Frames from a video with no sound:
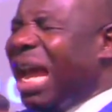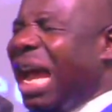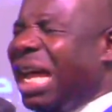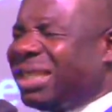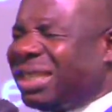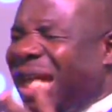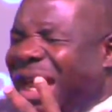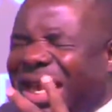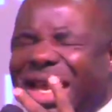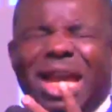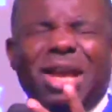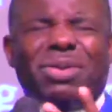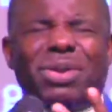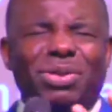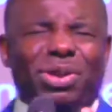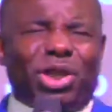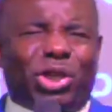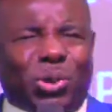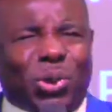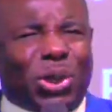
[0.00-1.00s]
I start
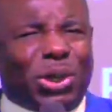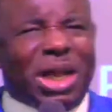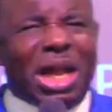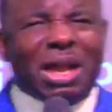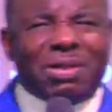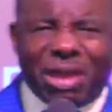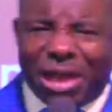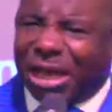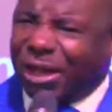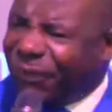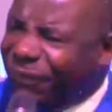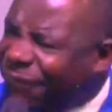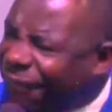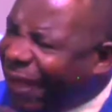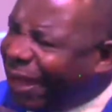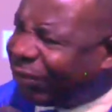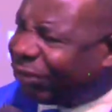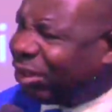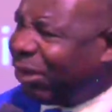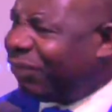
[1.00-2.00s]
hearing this word, the
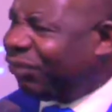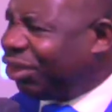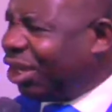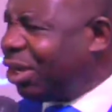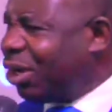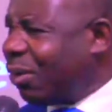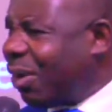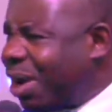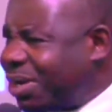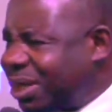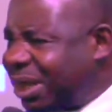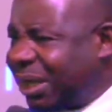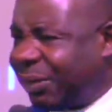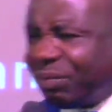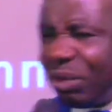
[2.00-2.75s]
effects of generosity.